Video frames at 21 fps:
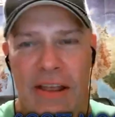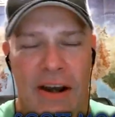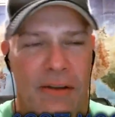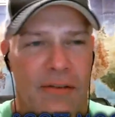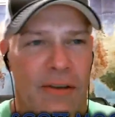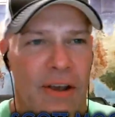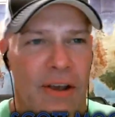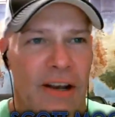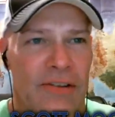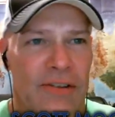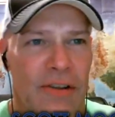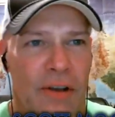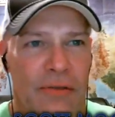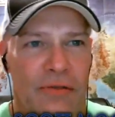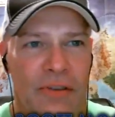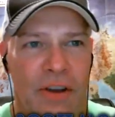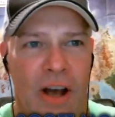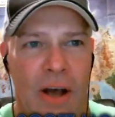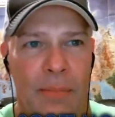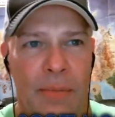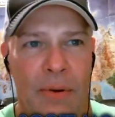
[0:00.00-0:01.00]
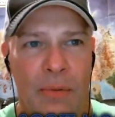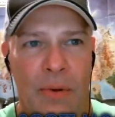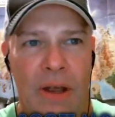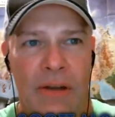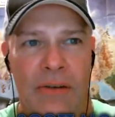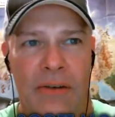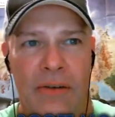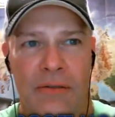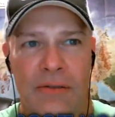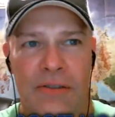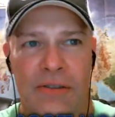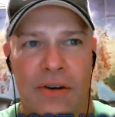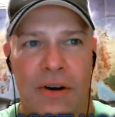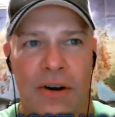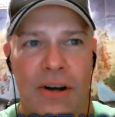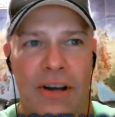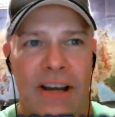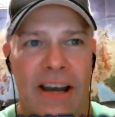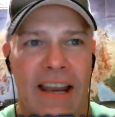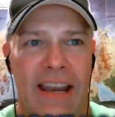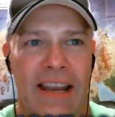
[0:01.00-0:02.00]
I've got us off topic, we haven't even
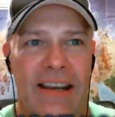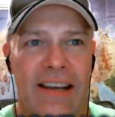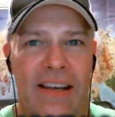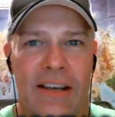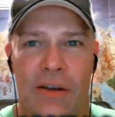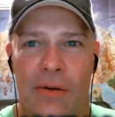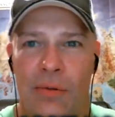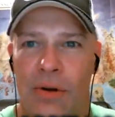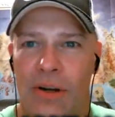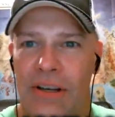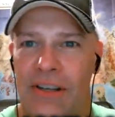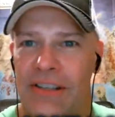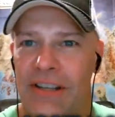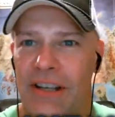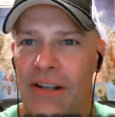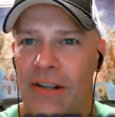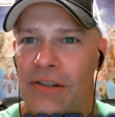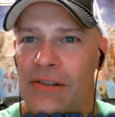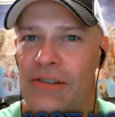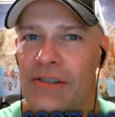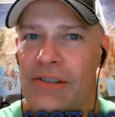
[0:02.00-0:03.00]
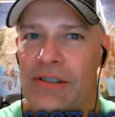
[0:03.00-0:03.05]
started. Andy, you want to tell us